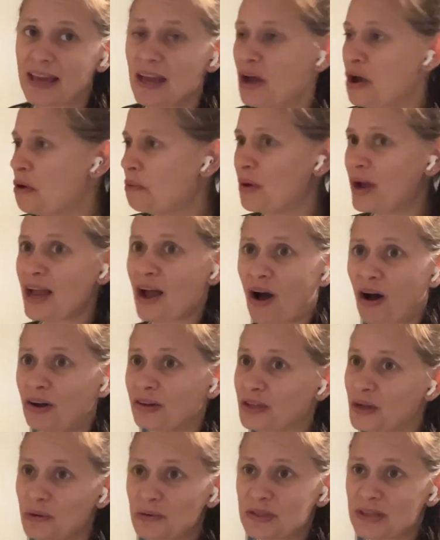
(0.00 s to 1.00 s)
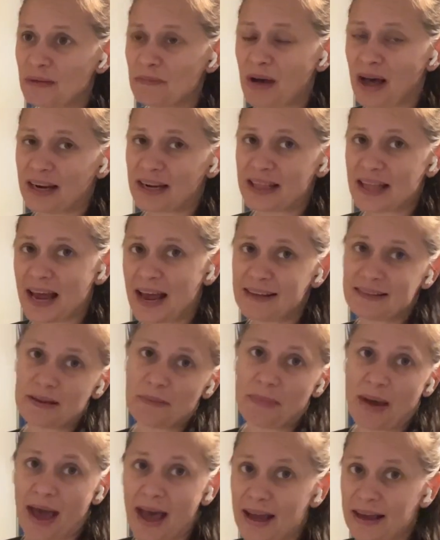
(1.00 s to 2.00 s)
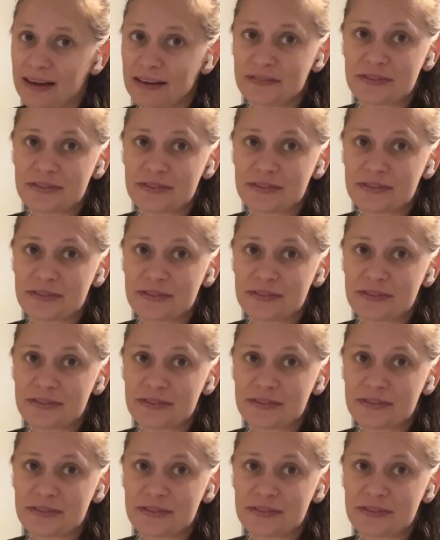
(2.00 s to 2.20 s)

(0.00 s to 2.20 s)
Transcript: We all know somebody that has a bag